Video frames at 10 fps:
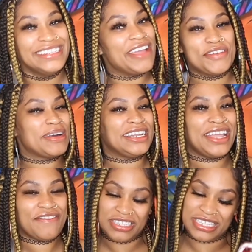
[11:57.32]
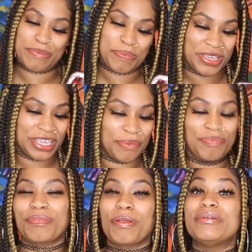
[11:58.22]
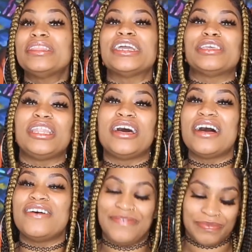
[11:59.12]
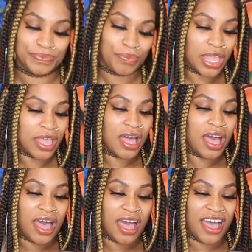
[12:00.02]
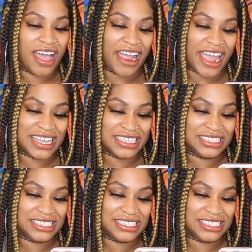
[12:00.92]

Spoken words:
didn't have the same opinion. But thank you, love. All right.